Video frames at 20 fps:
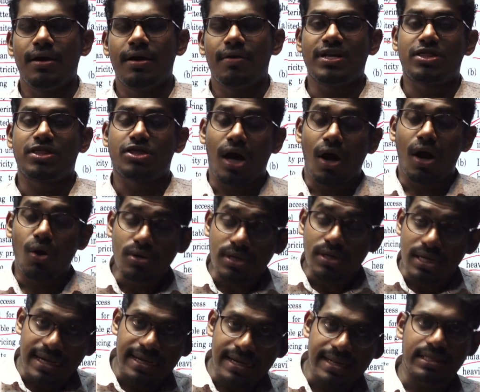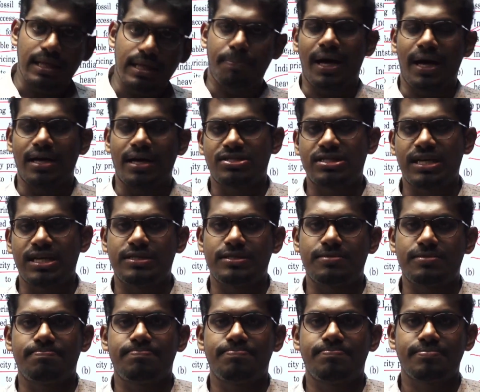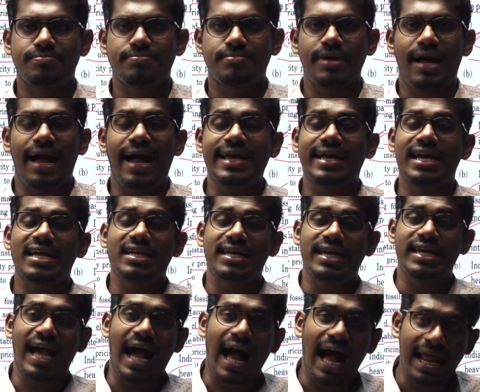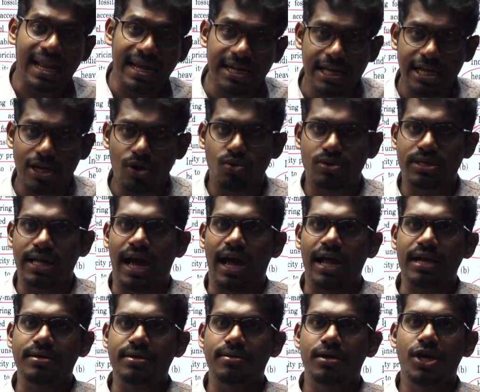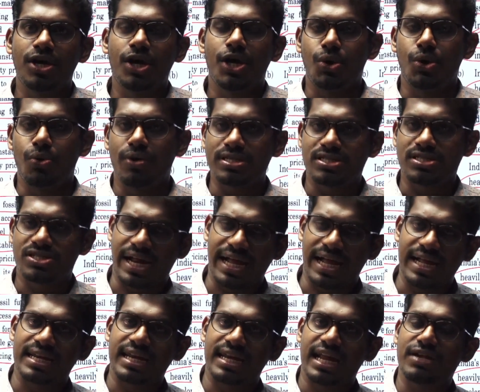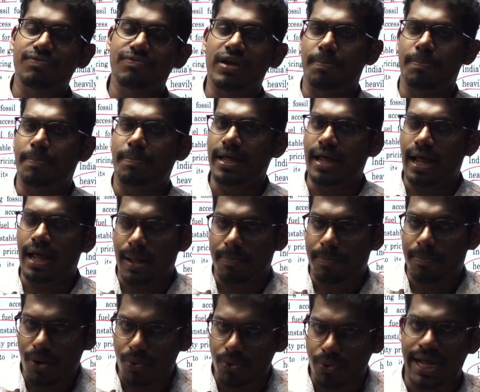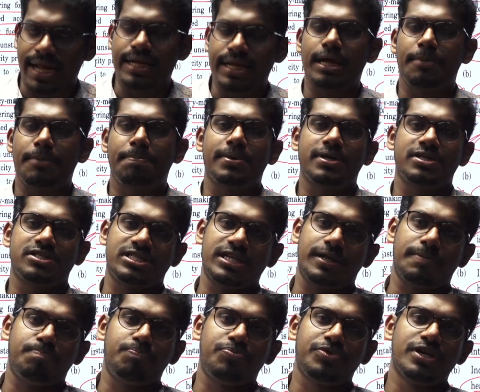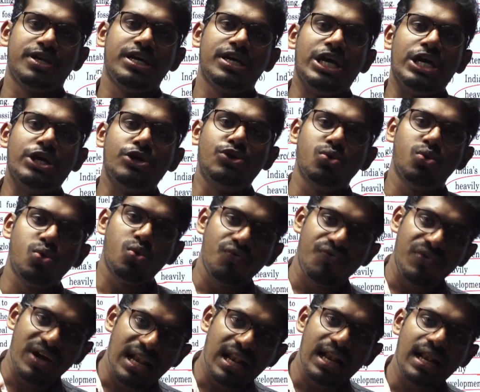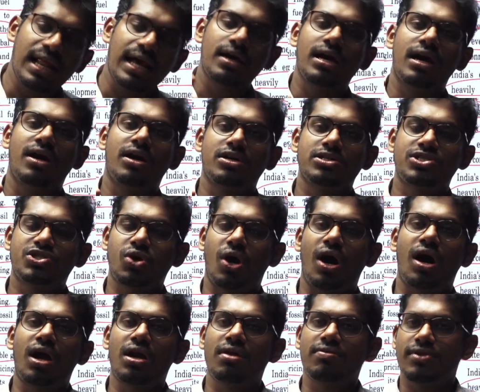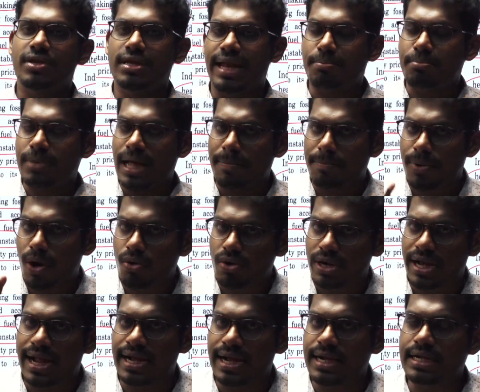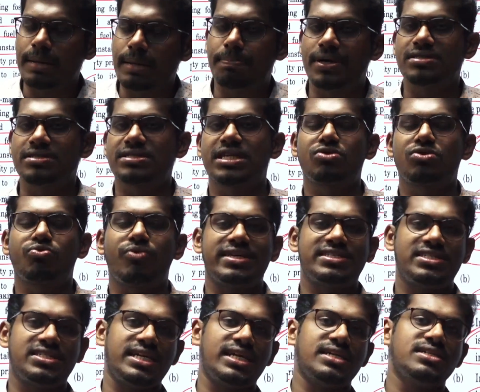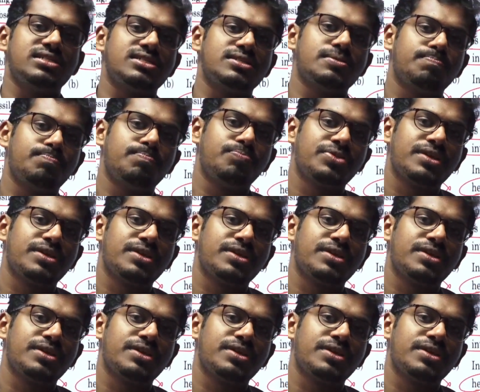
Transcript: without reading the passage. I can guarantee you that your strike rate will be above 90%. You will solve above 90% questions